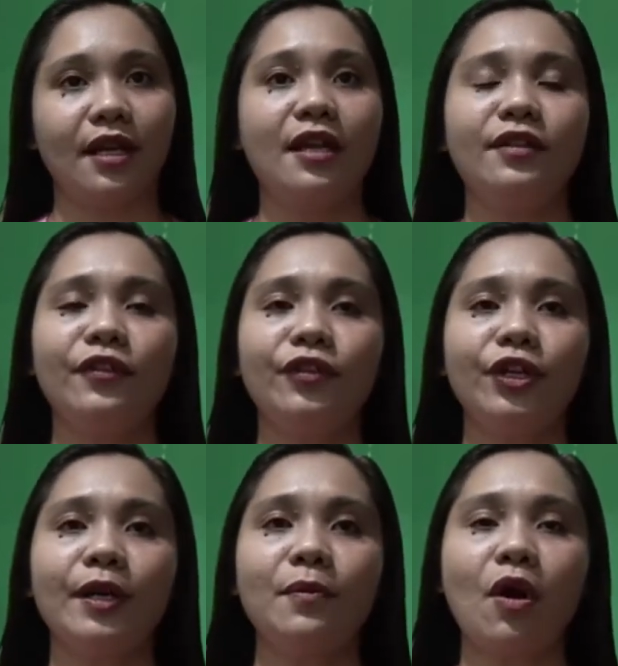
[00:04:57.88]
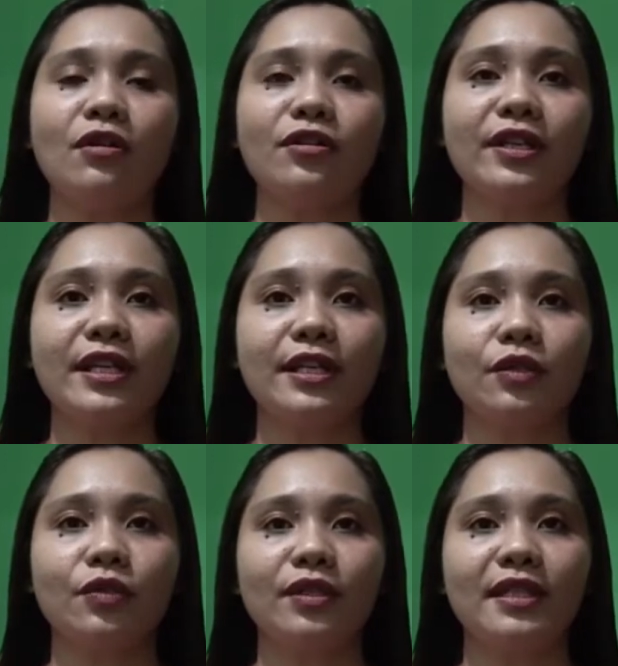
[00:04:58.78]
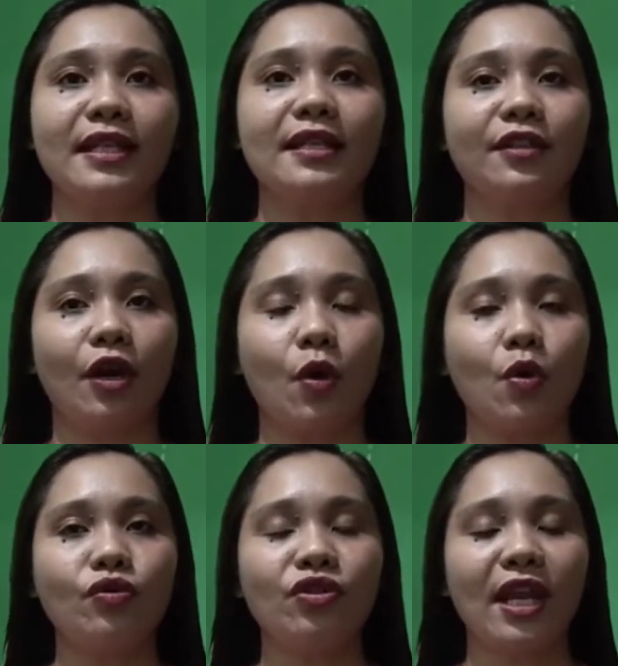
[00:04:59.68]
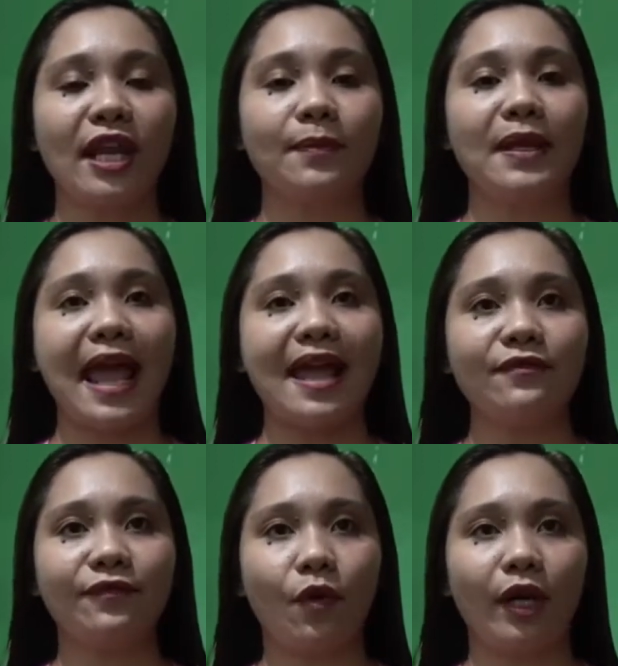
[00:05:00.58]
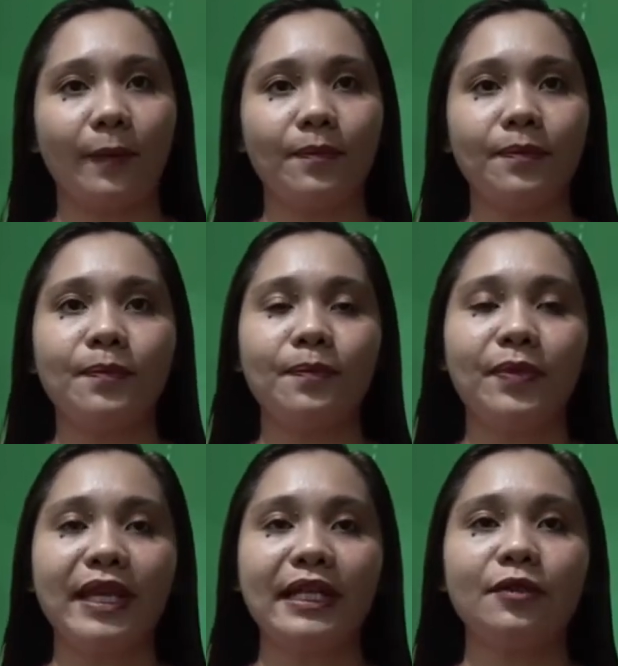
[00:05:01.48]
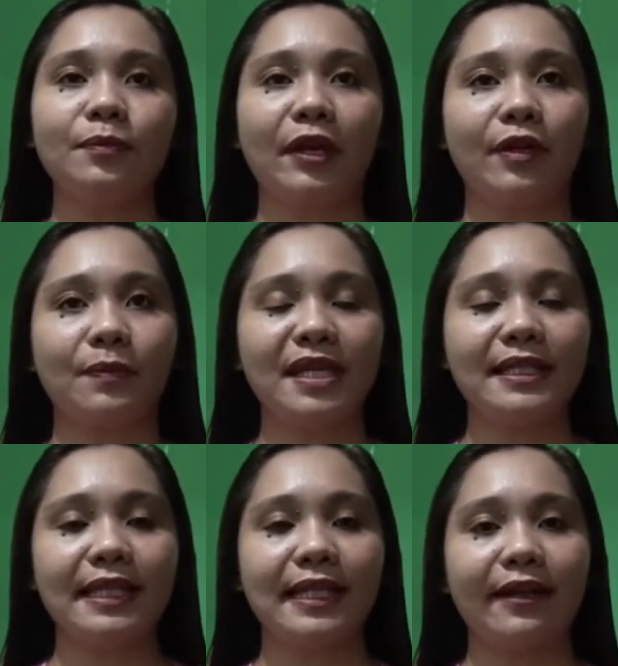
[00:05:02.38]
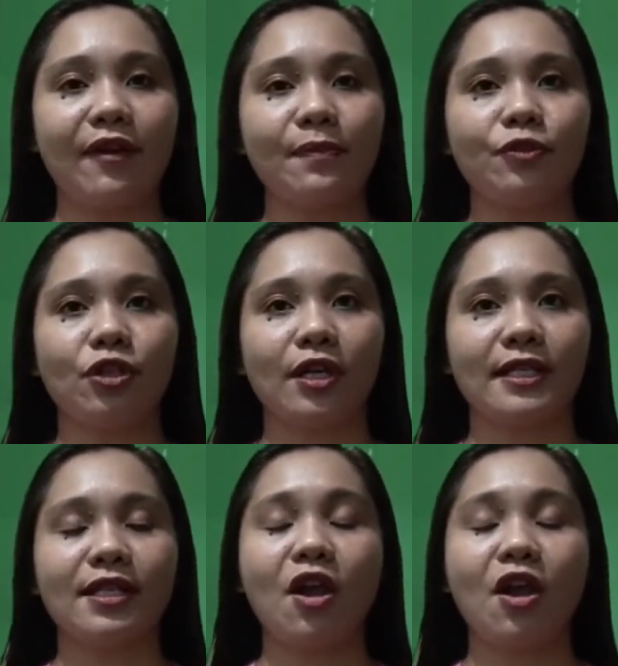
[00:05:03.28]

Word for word: The term also includes the cone-shaped landform built by repeated eruptions